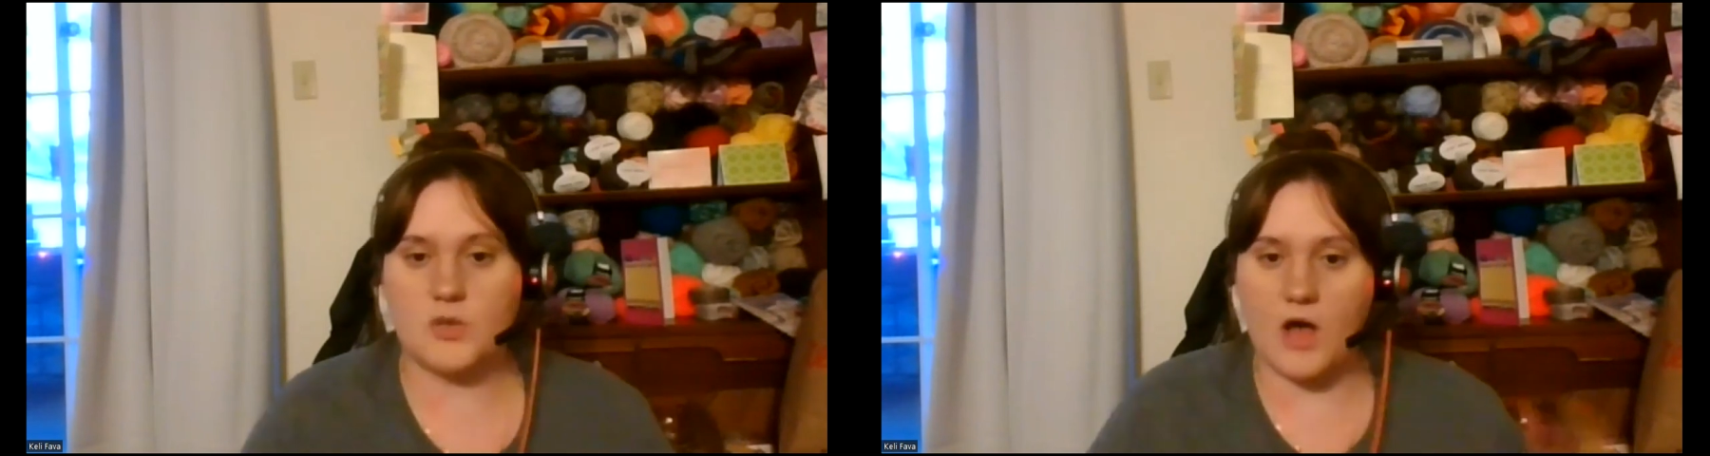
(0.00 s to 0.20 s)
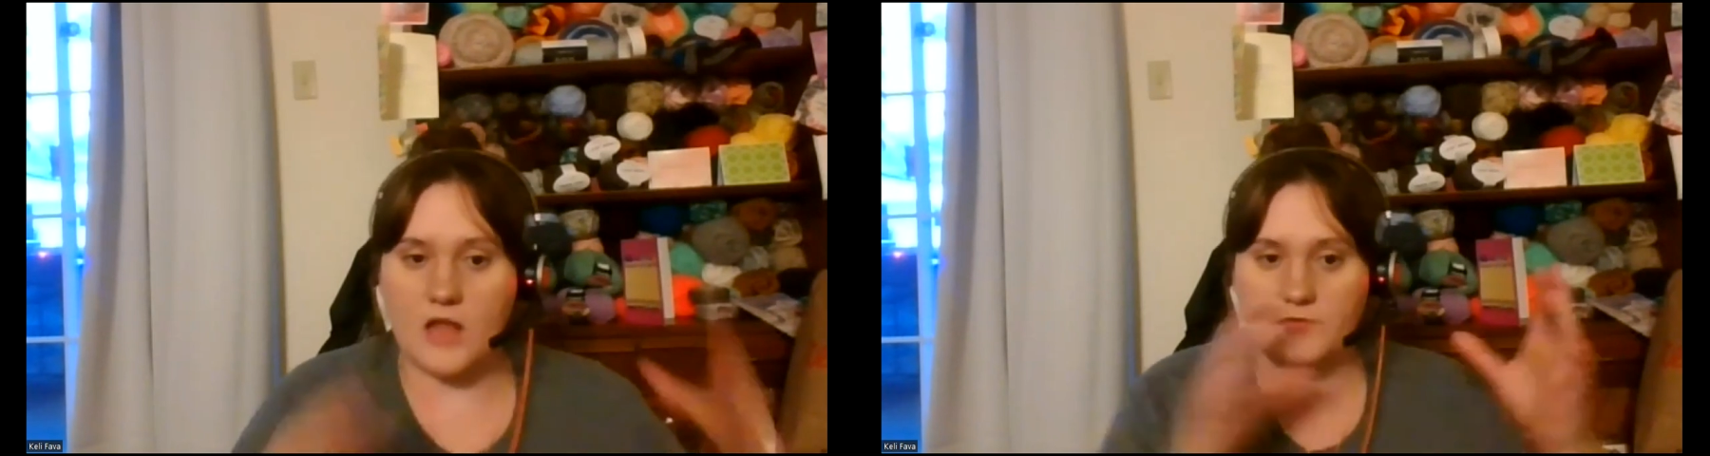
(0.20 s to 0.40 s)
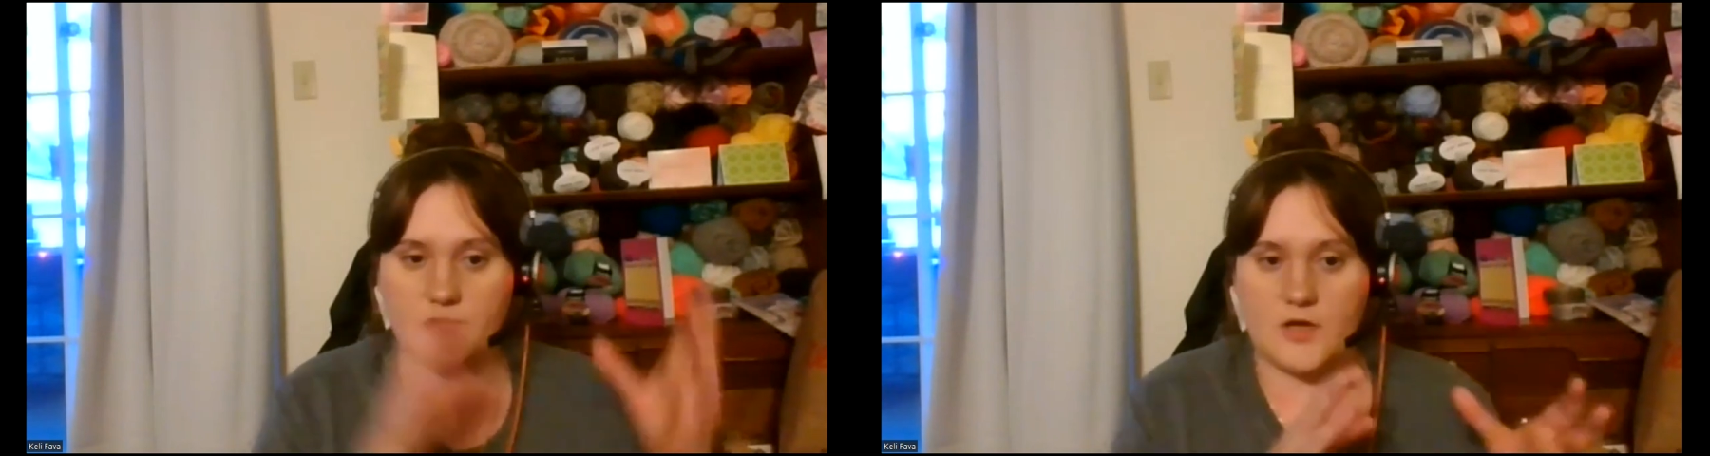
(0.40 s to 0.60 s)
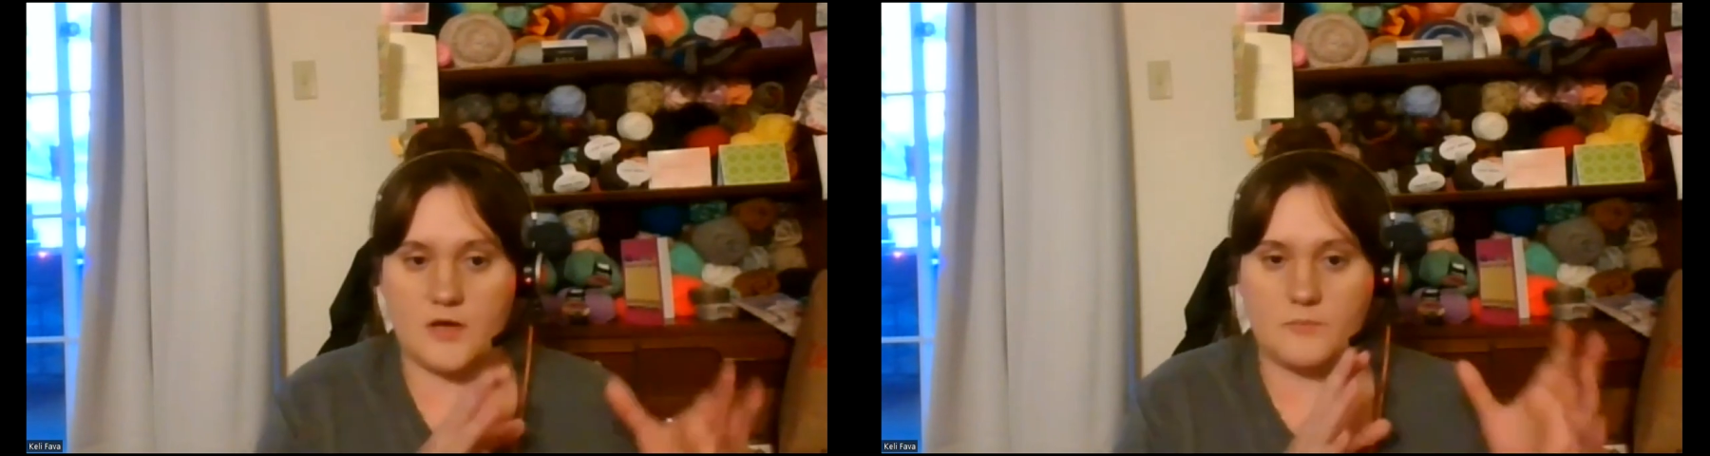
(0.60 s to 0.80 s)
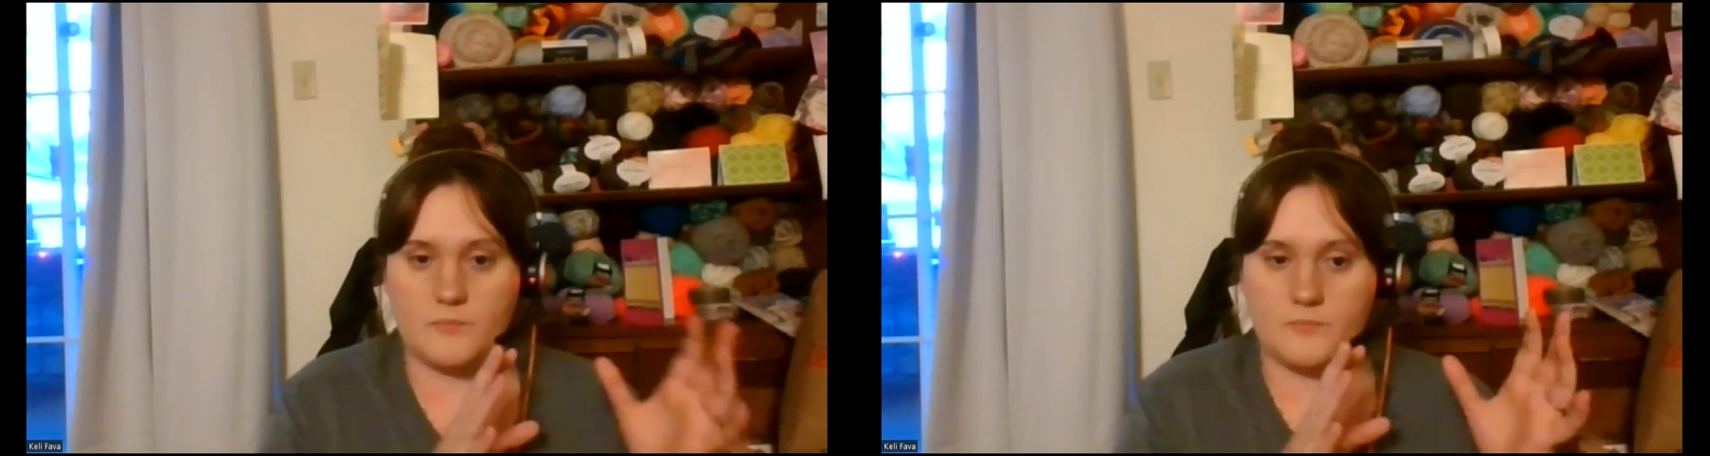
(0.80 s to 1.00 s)
all of
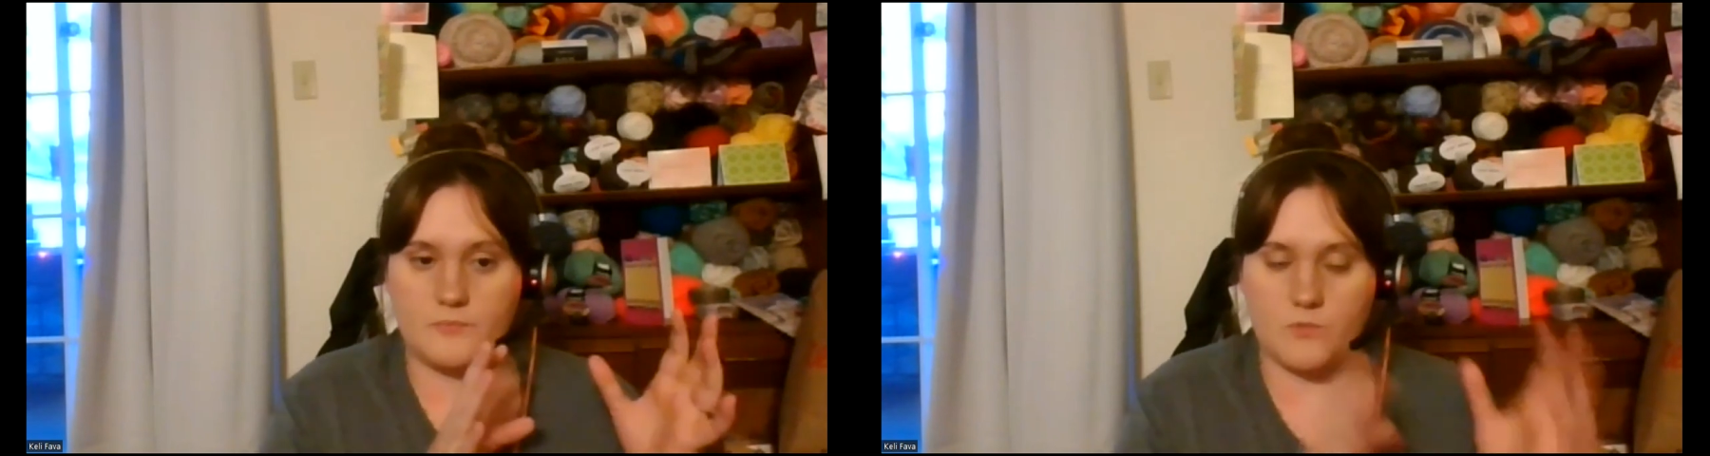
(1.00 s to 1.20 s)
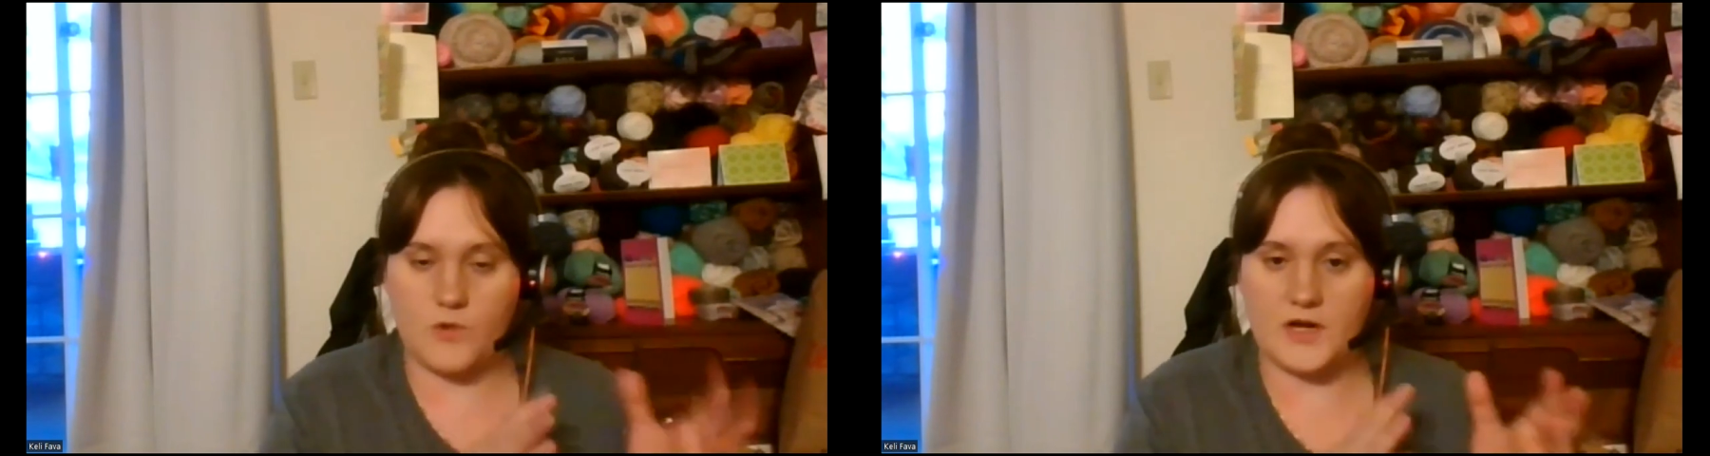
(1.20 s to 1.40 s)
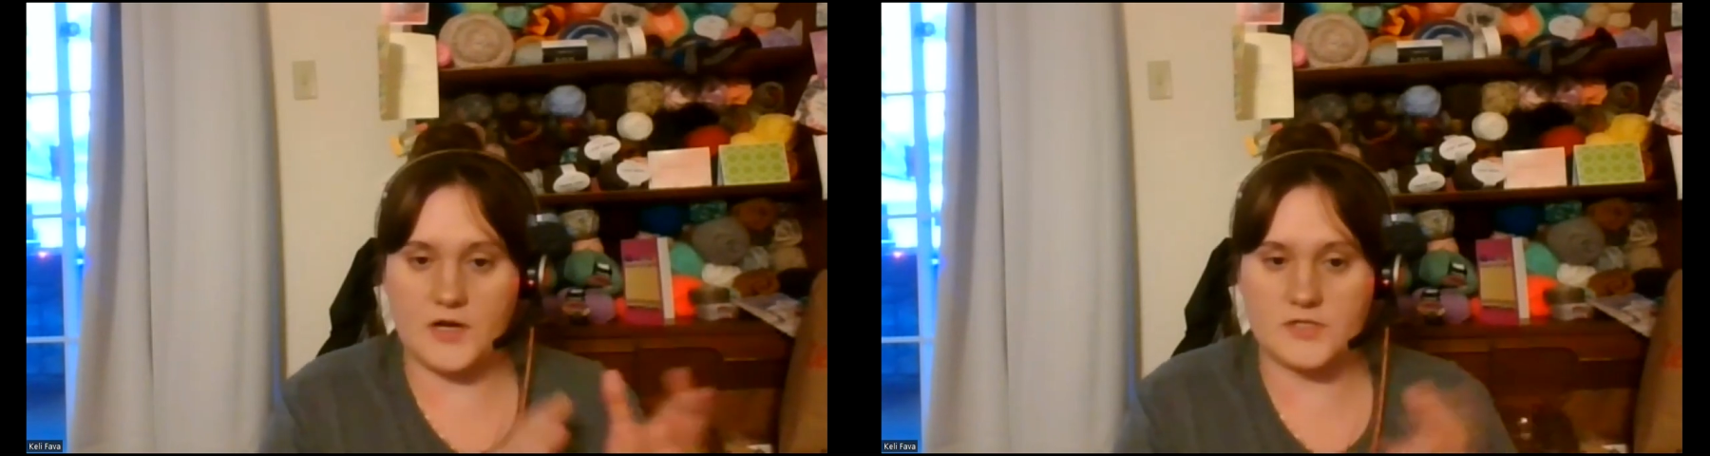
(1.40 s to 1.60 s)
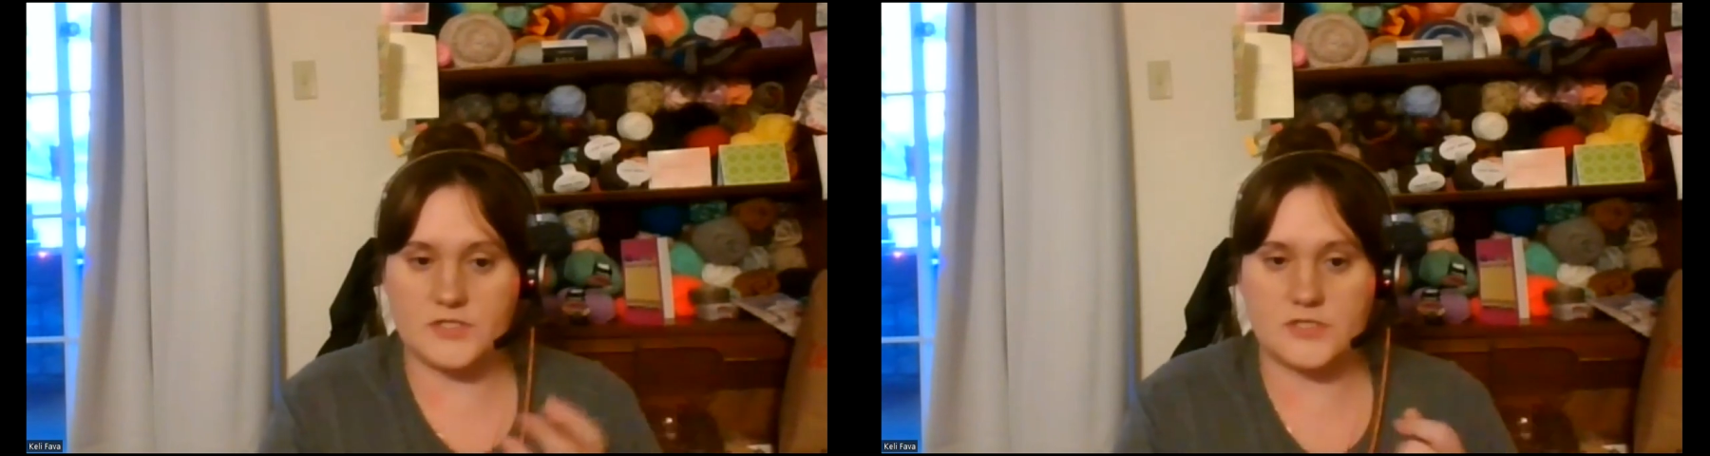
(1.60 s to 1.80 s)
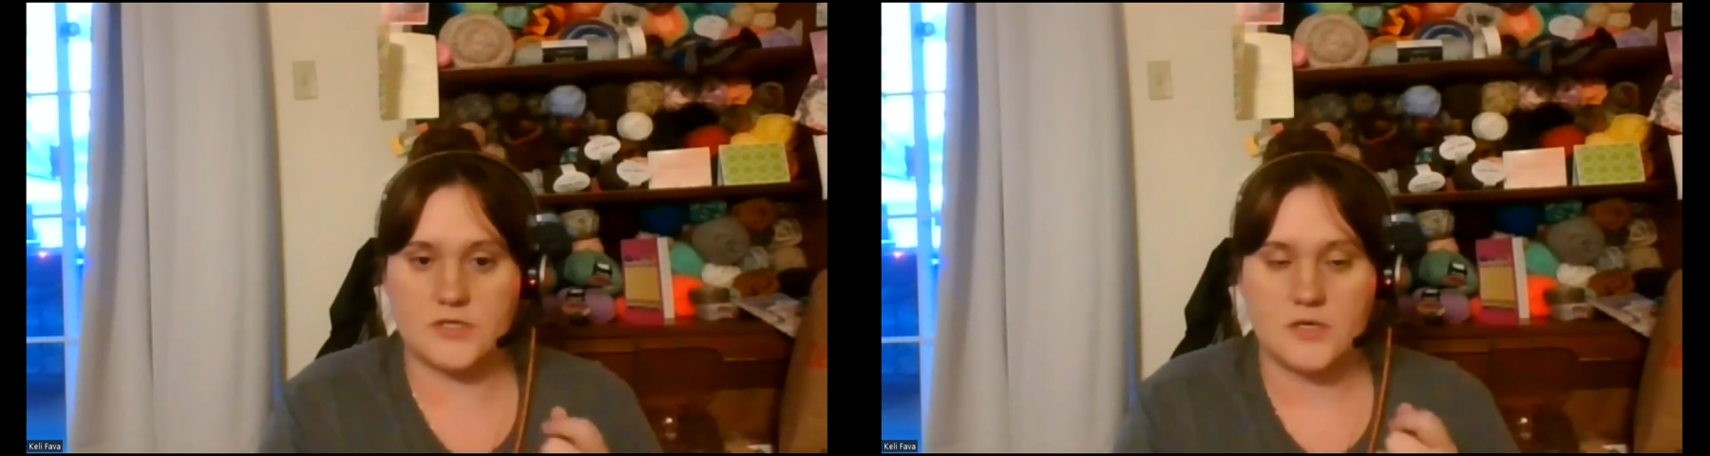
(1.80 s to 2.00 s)
the
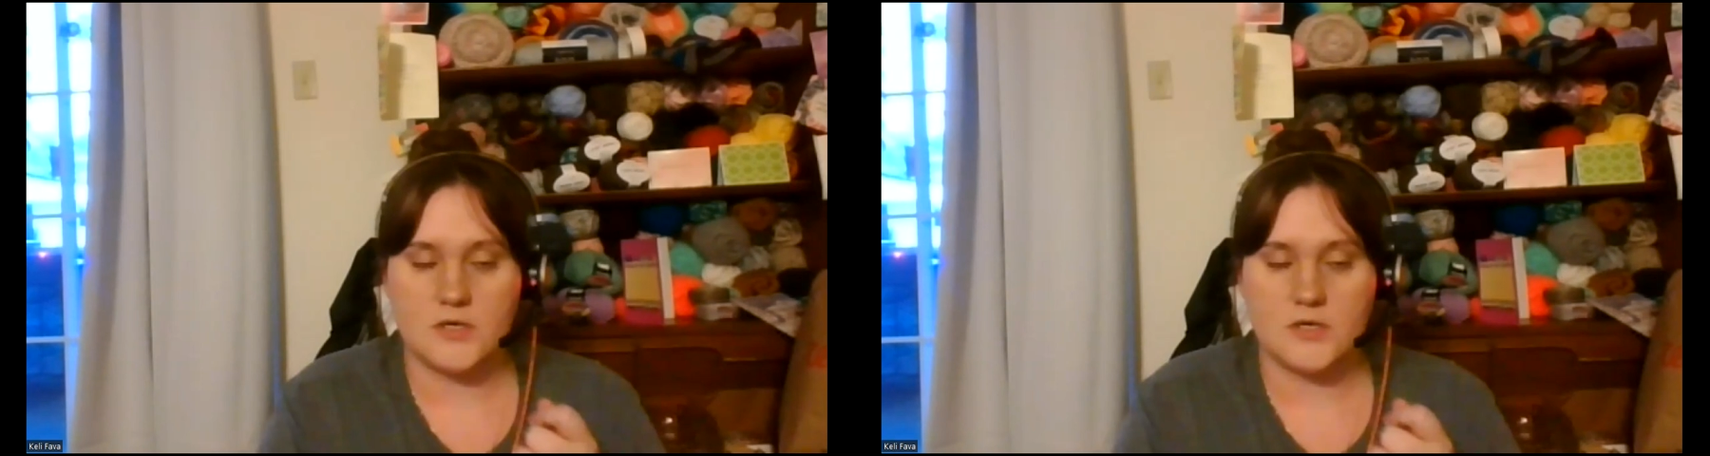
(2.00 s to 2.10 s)
winners